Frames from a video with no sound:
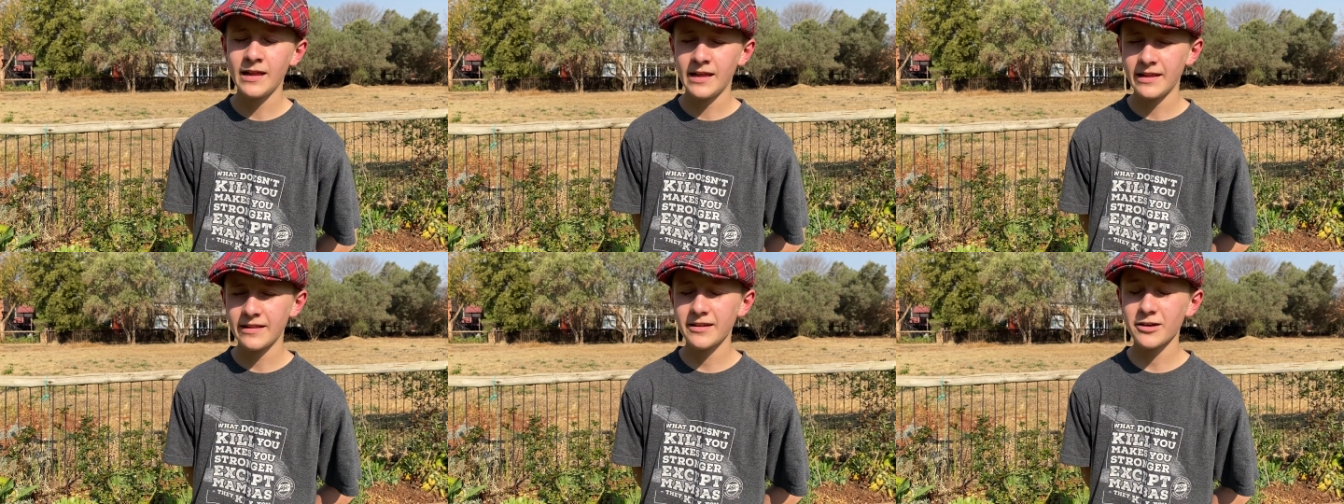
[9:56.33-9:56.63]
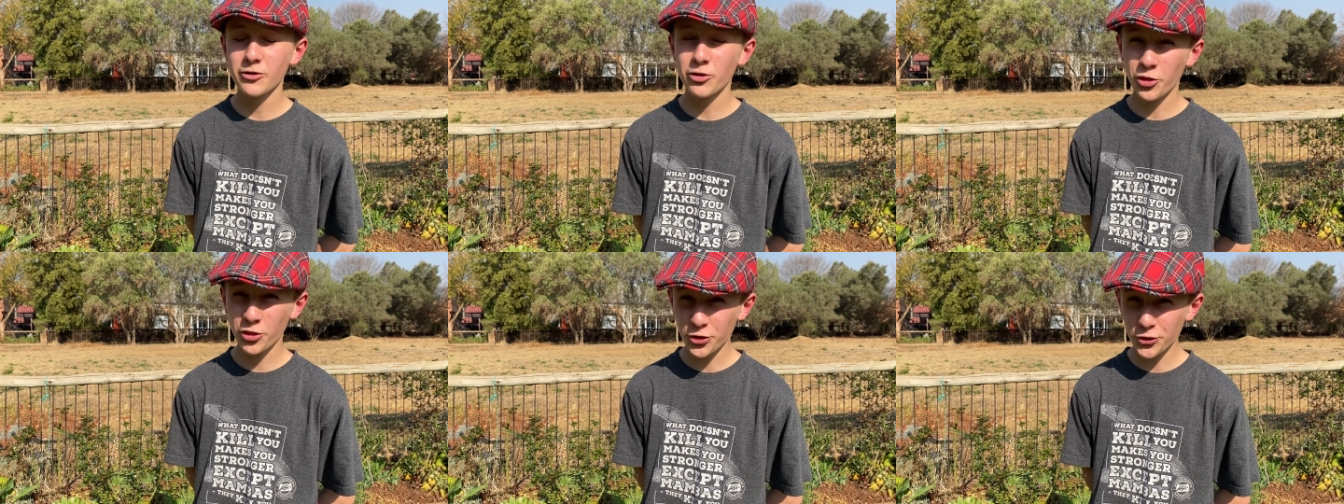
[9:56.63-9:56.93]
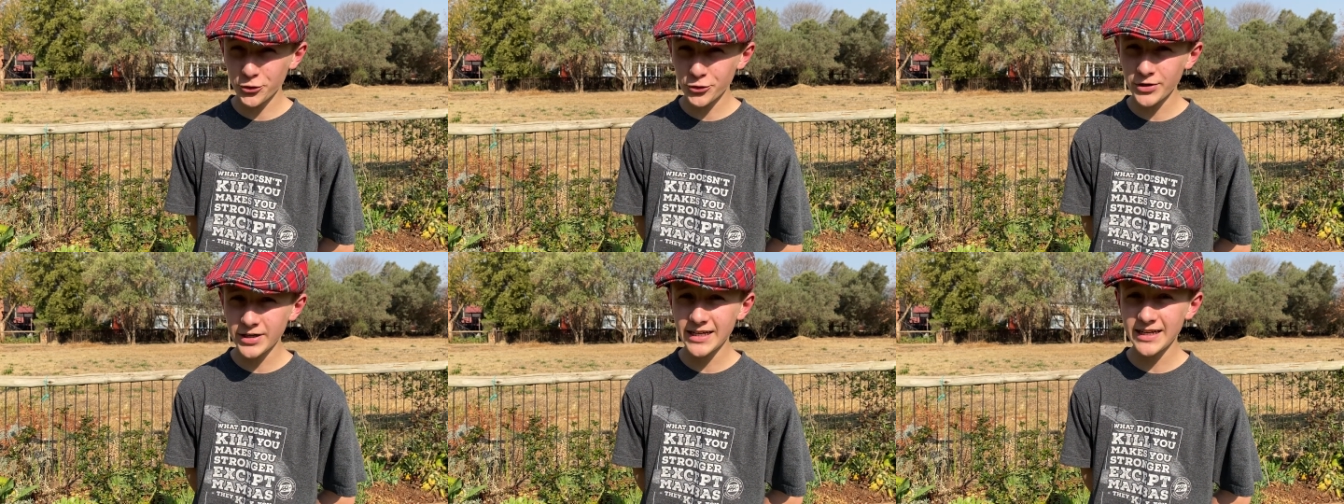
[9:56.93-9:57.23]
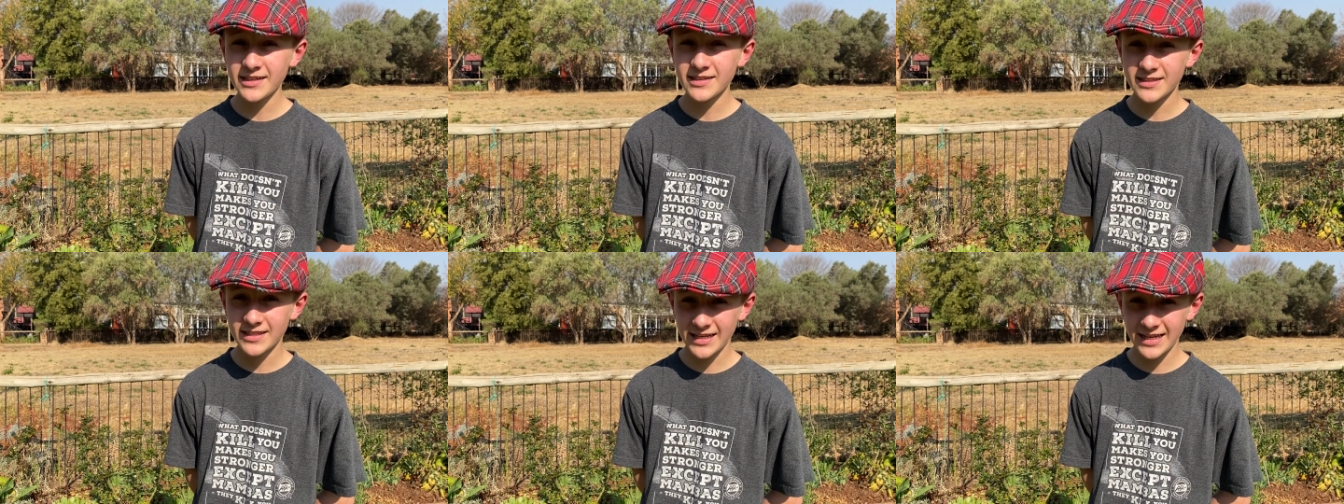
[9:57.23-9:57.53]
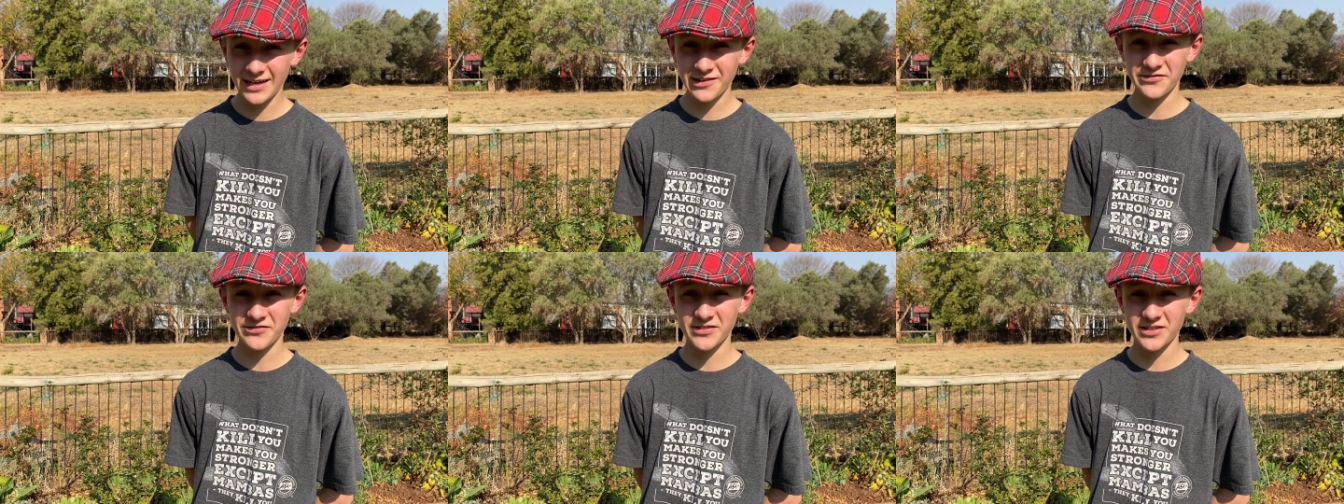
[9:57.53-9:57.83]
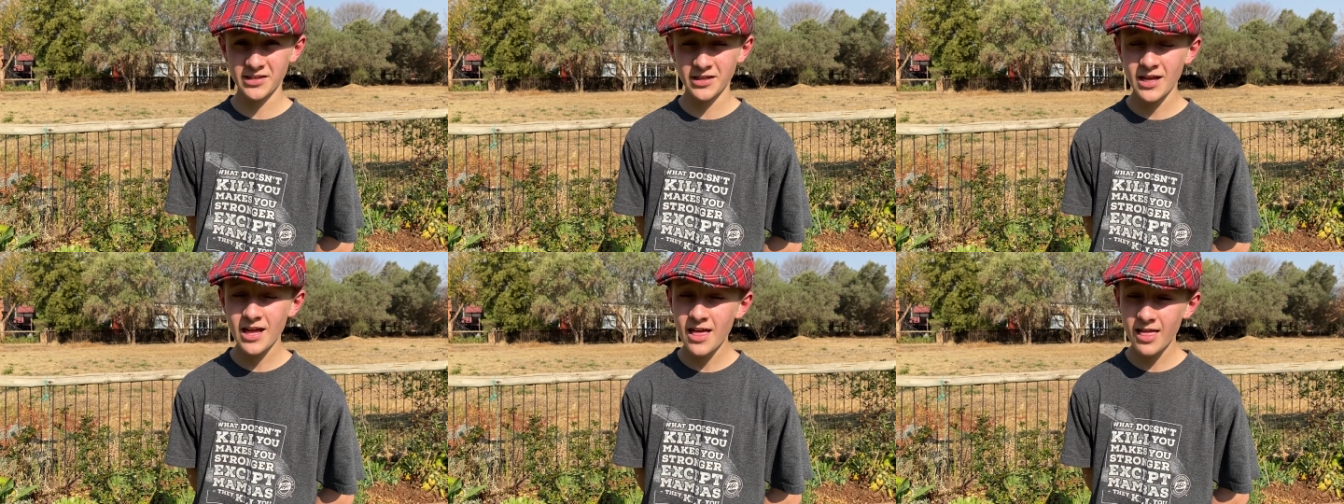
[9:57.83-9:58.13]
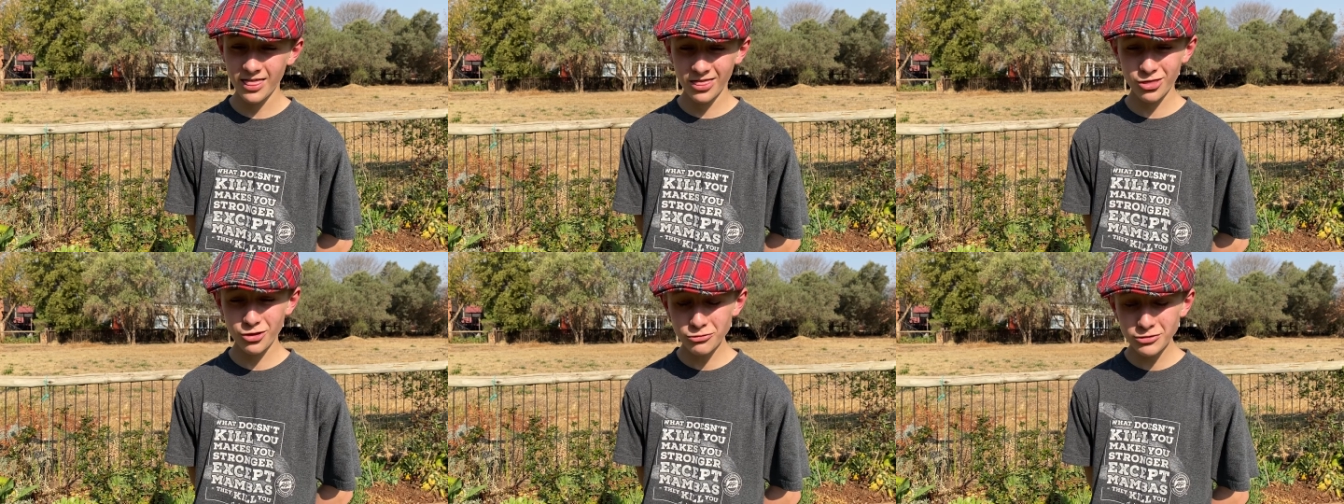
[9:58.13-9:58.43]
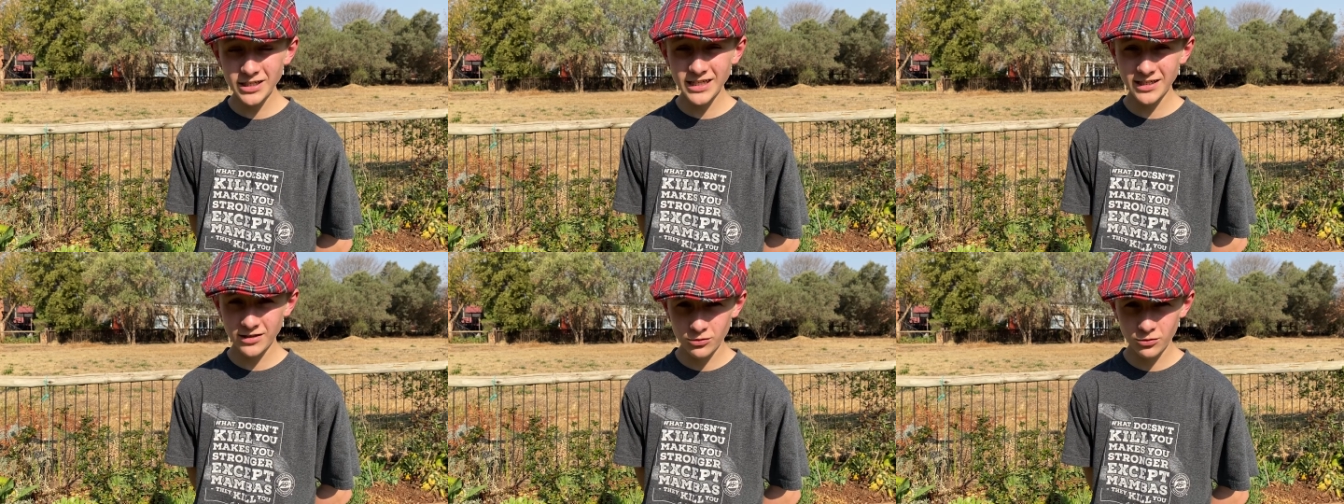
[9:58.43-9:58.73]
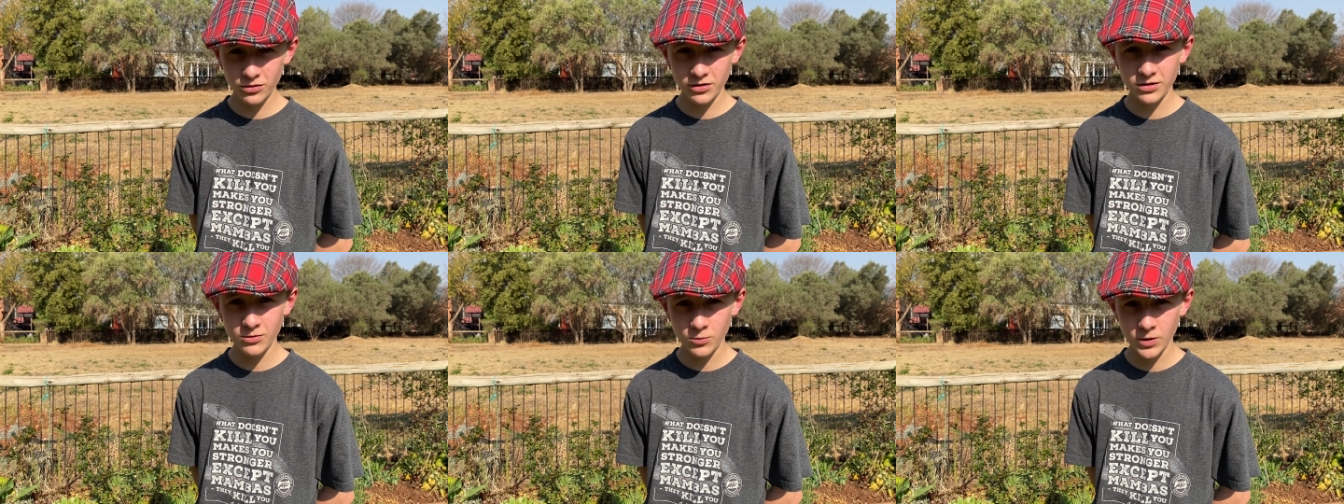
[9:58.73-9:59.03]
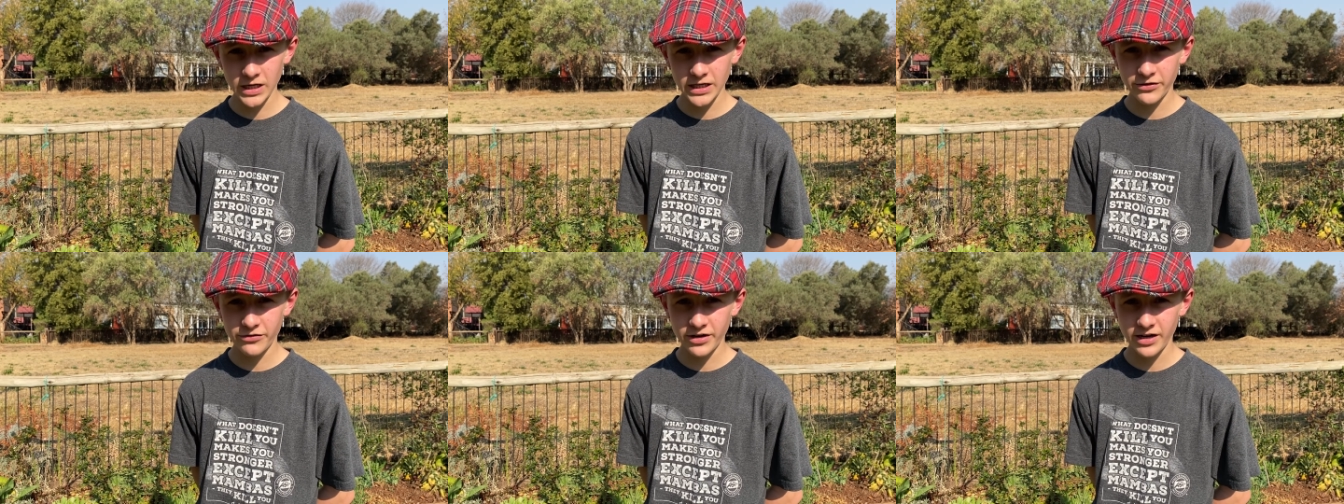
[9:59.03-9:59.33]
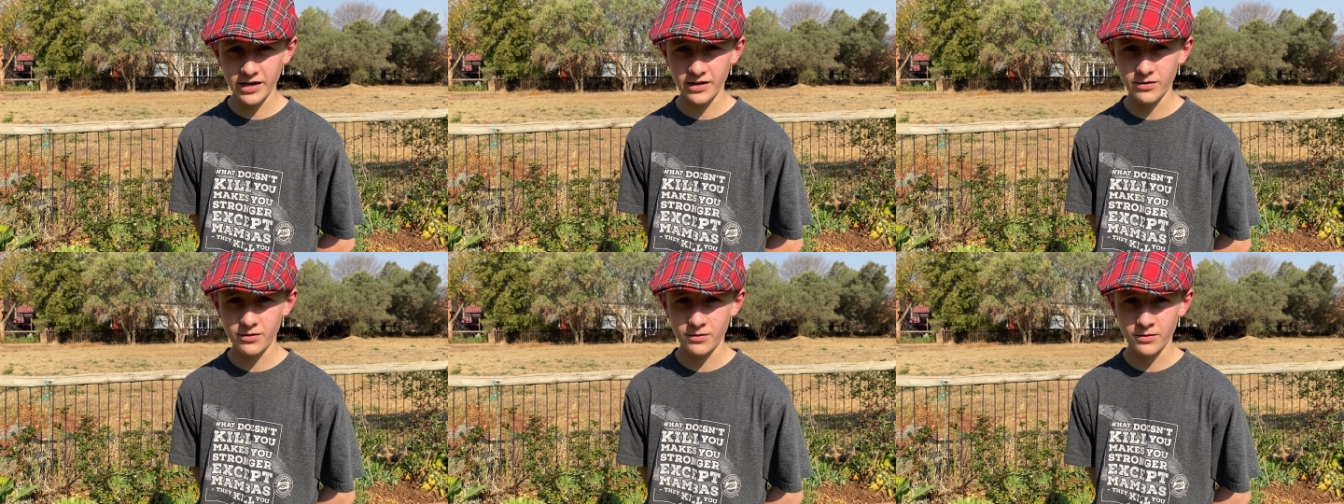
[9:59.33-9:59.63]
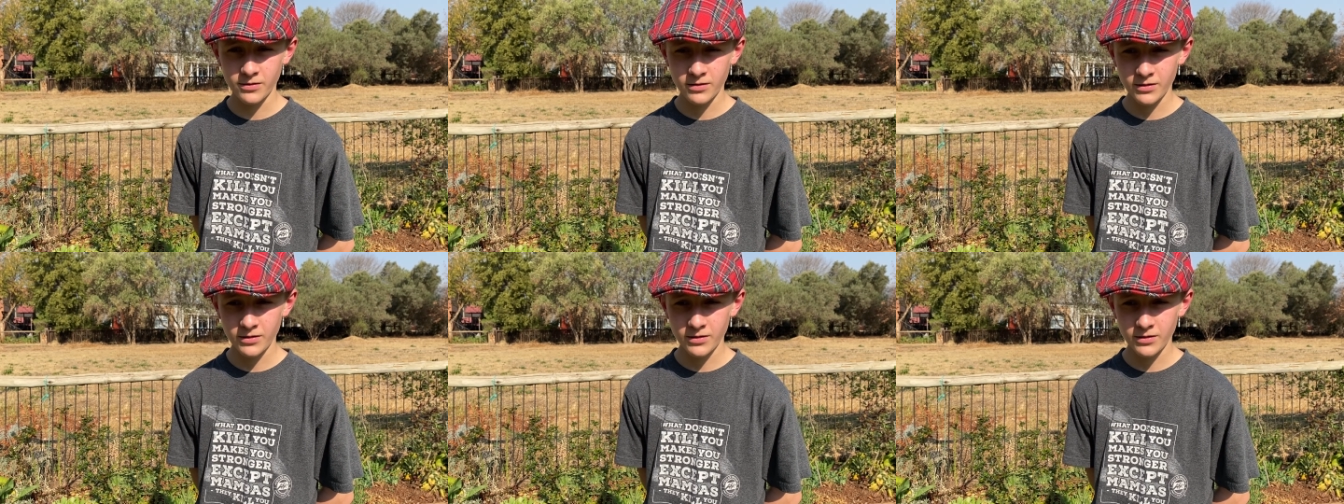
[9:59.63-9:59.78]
There are 3 left. 3 northern white rhino.